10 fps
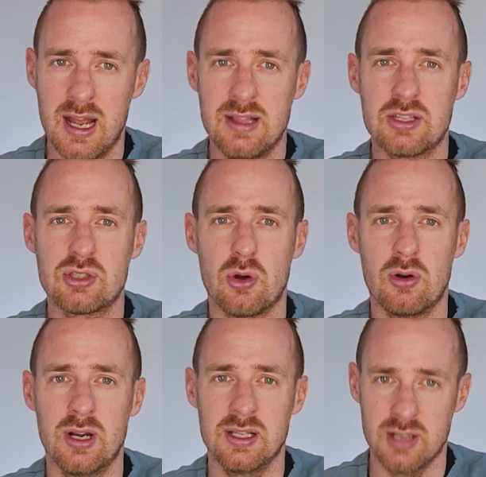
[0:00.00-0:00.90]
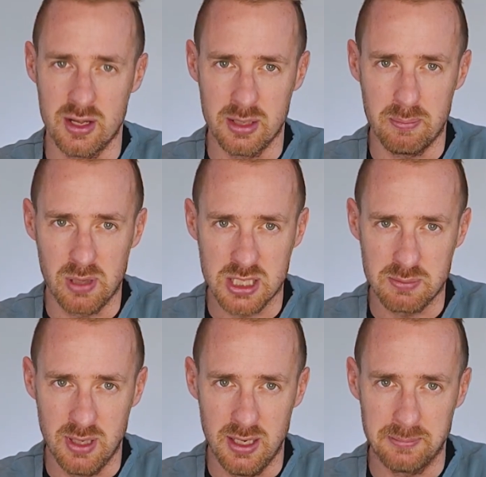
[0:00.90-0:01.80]
and the store is on the
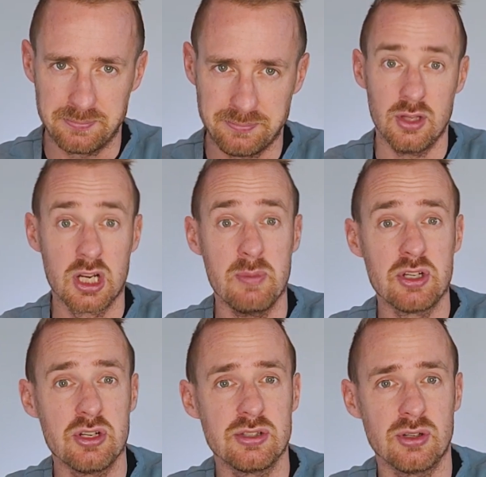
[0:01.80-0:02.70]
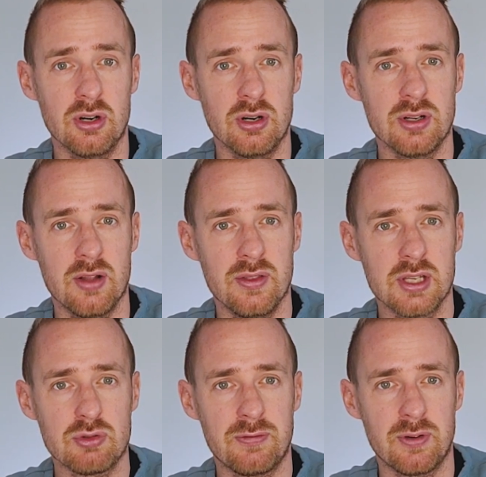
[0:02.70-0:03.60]
Plus plan. The commissions earned on
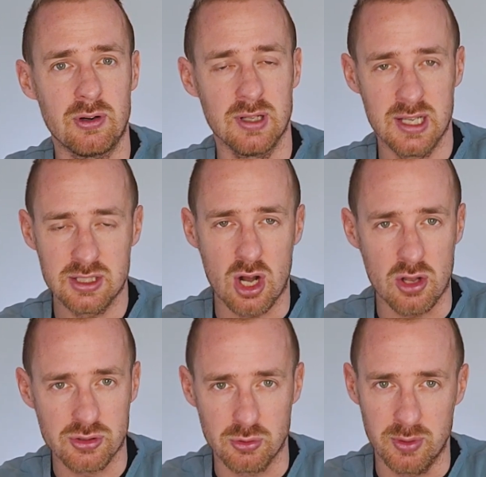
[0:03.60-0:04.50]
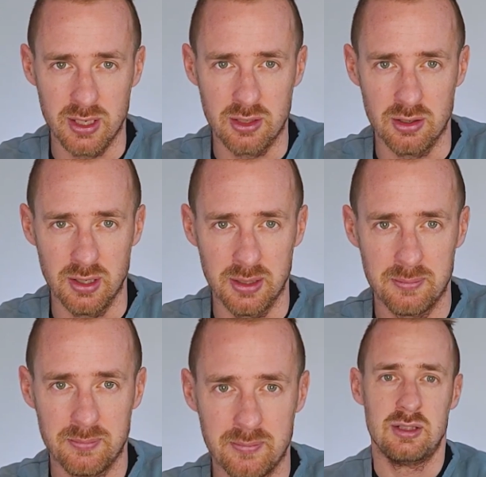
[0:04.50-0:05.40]
this referral is also
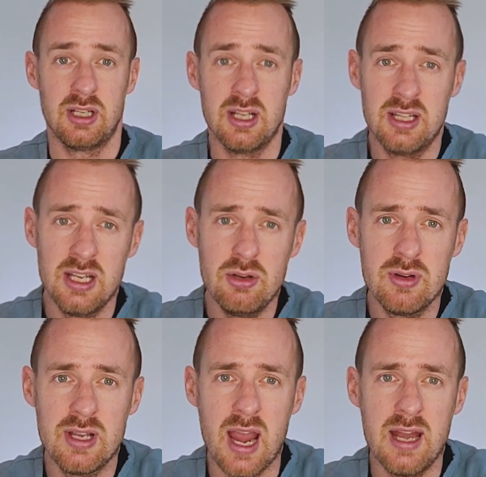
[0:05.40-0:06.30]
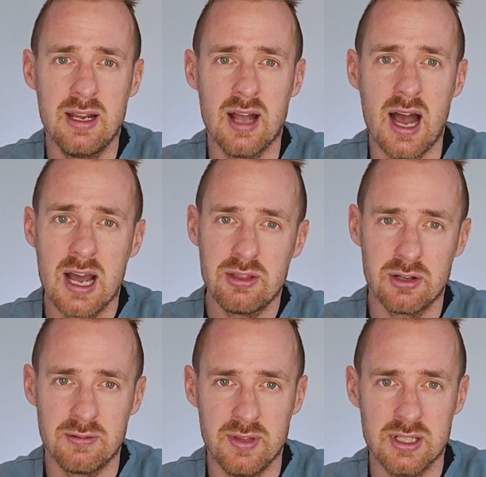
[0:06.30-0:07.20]
recurring. To continue gaining
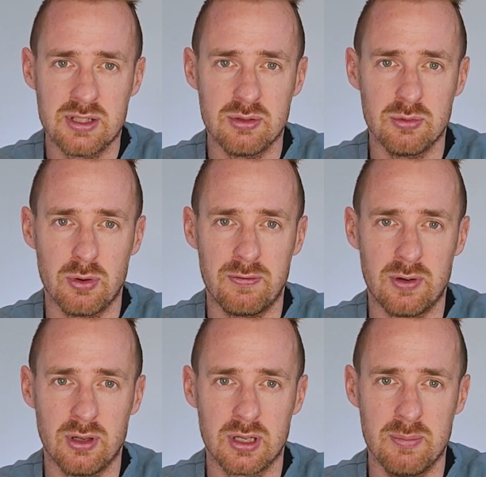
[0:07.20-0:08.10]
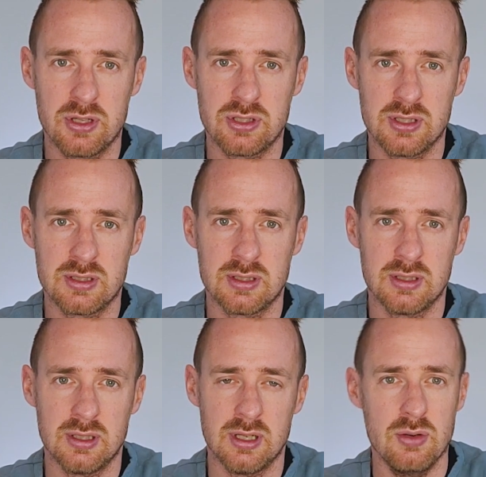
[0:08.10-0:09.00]
either of these referral
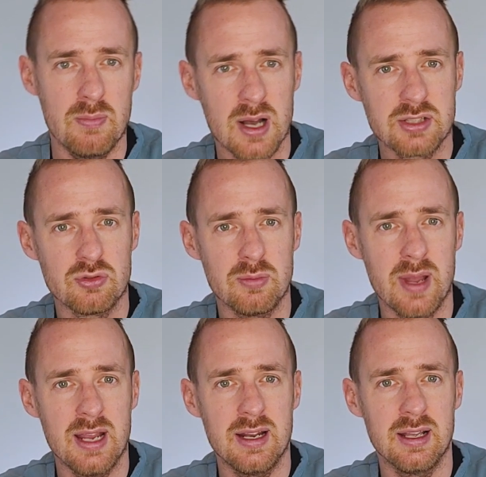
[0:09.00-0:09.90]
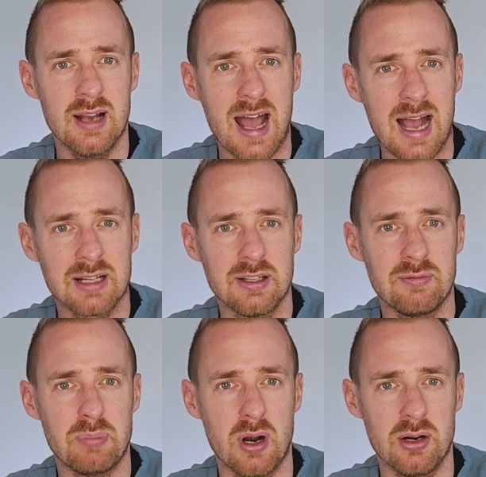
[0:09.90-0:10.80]
commissions, you must remain an
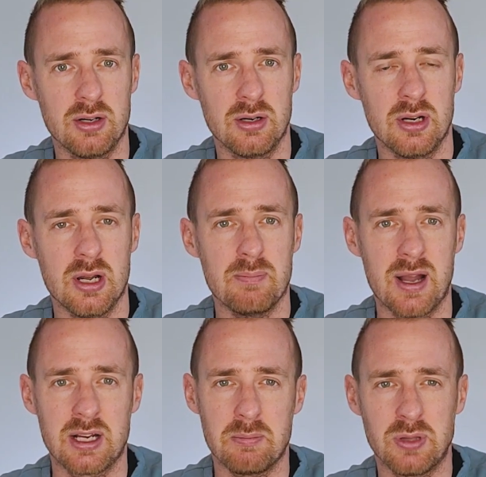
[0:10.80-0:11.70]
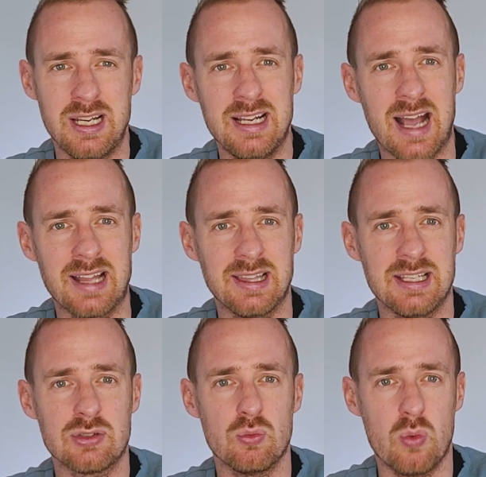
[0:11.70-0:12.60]
active partner by completing at
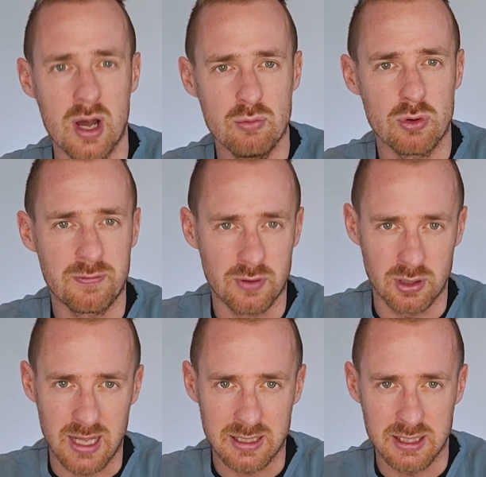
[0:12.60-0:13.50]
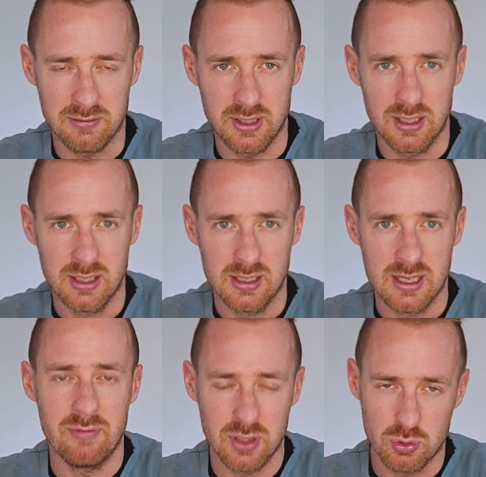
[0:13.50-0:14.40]
least one referral activity
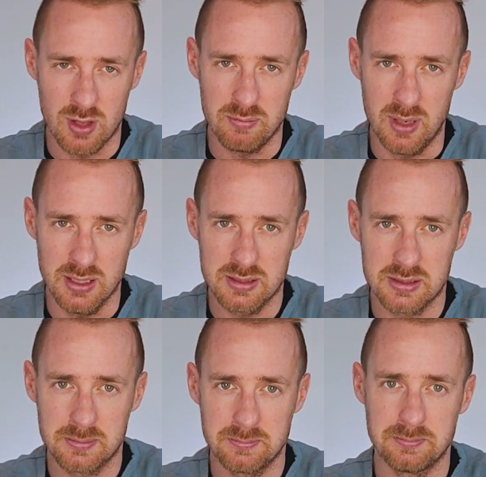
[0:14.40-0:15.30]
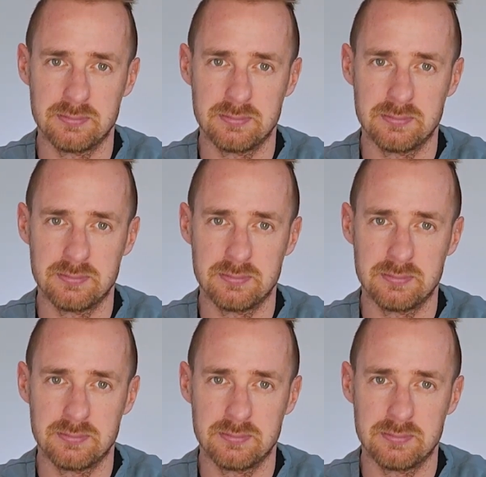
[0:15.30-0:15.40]
every 12 months.